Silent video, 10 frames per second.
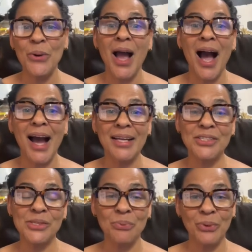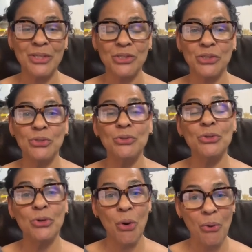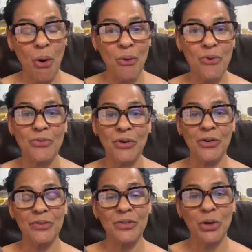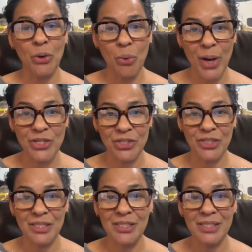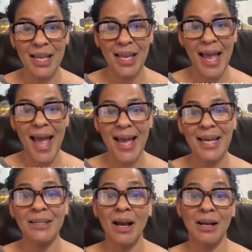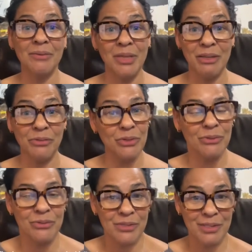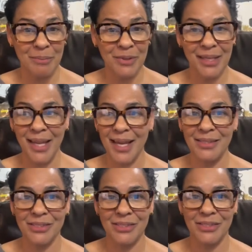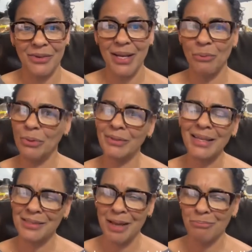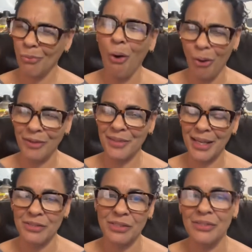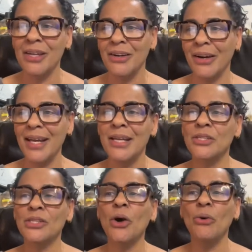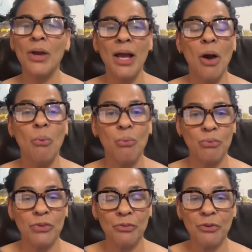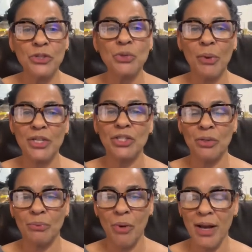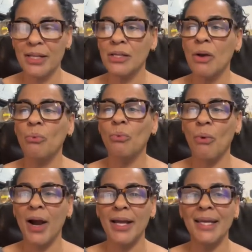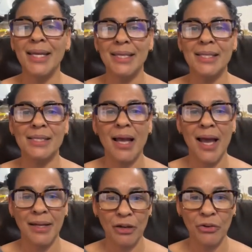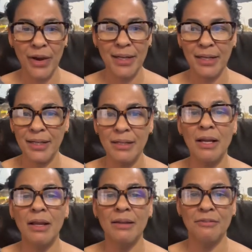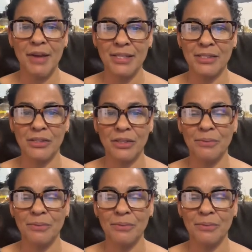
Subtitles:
I just wanted to go over the questions and give you some of the answers, right? Well, not some, all of the answers, right? So the first question was, what is an accredited investor?